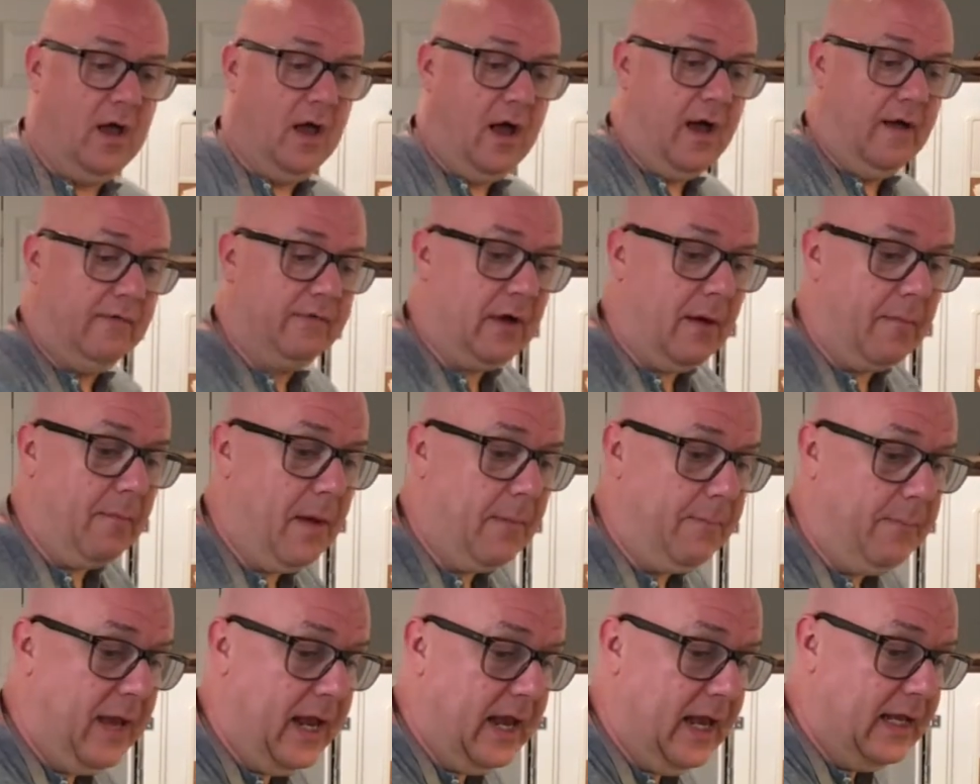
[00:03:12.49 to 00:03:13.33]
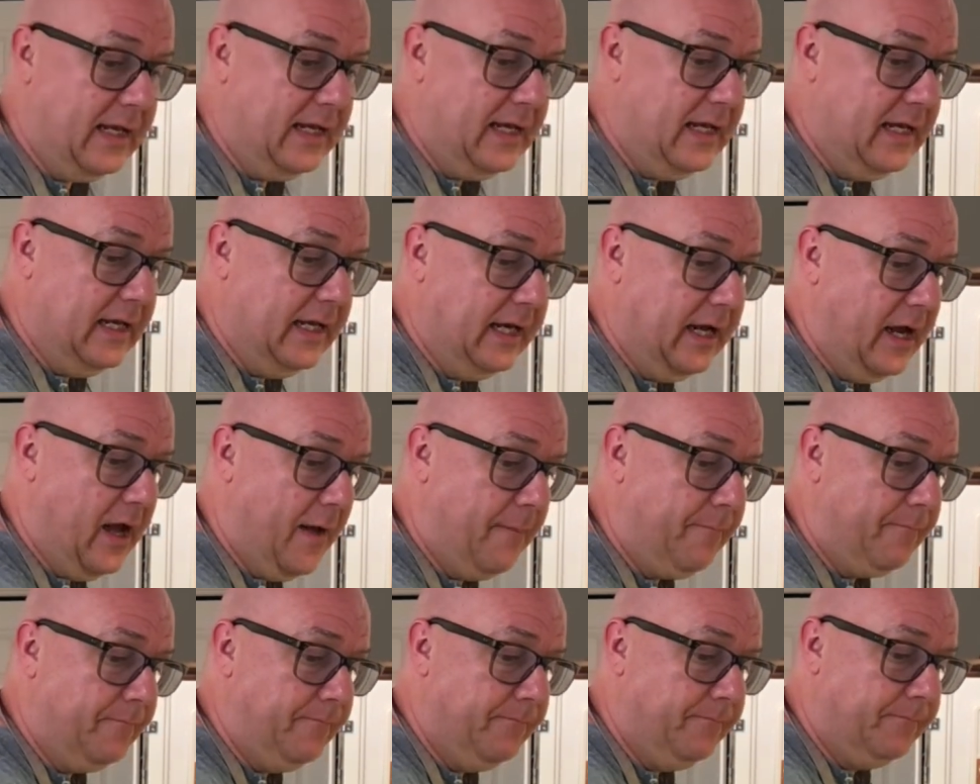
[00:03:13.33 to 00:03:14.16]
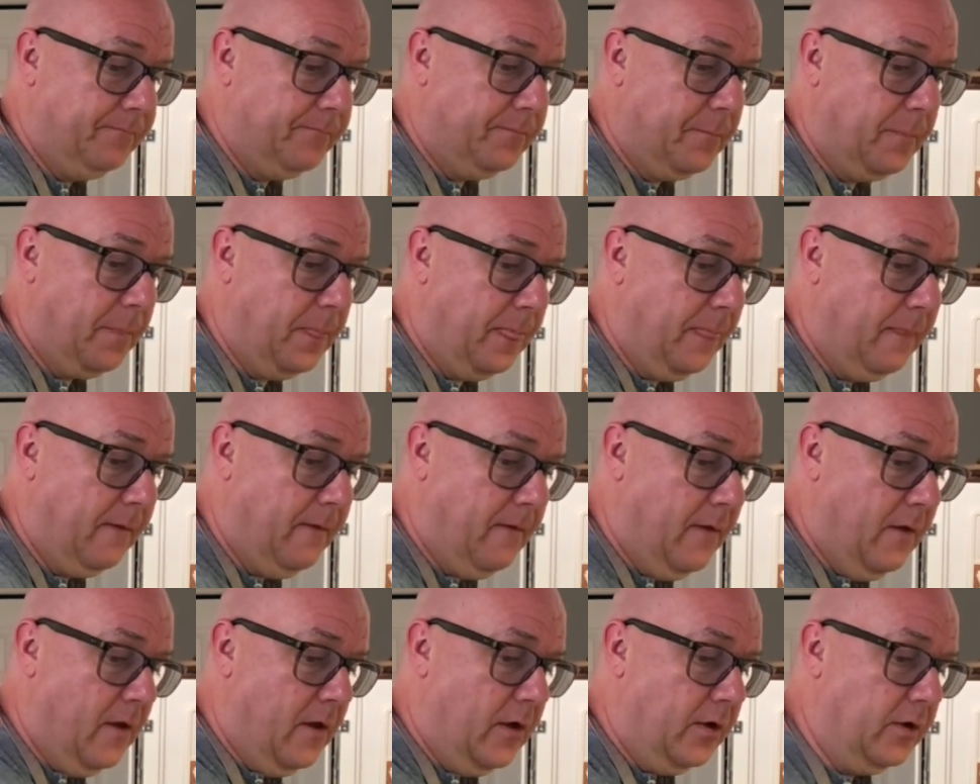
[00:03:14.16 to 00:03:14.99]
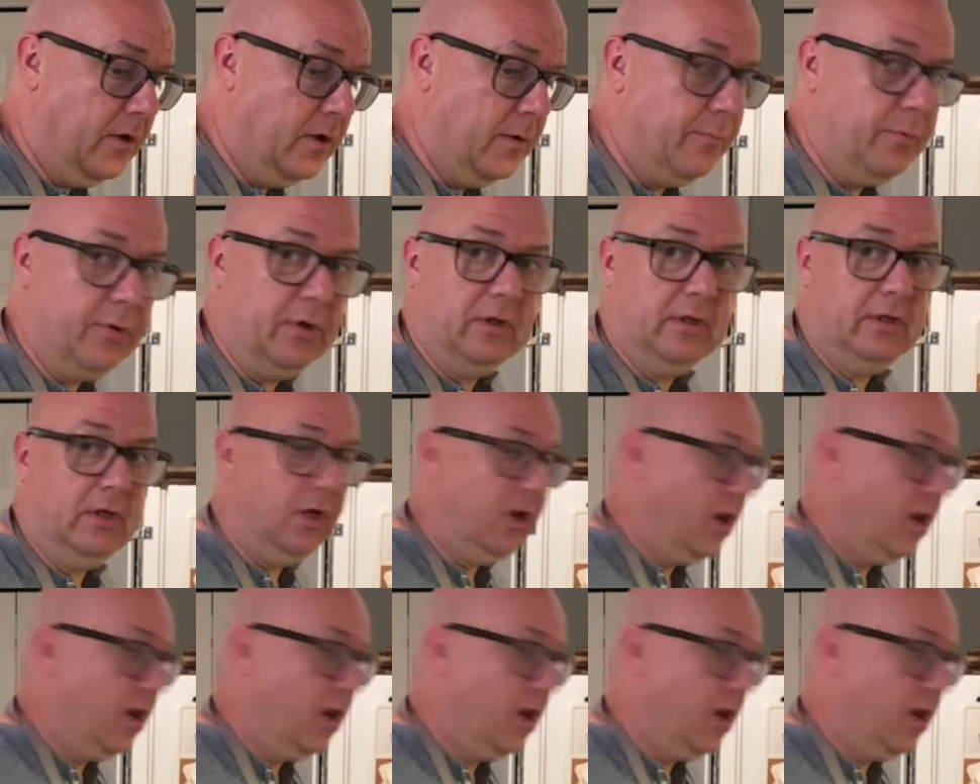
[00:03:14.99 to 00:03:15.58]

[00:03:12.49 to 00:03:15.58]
I've got my pan heating up. I'm going to put a little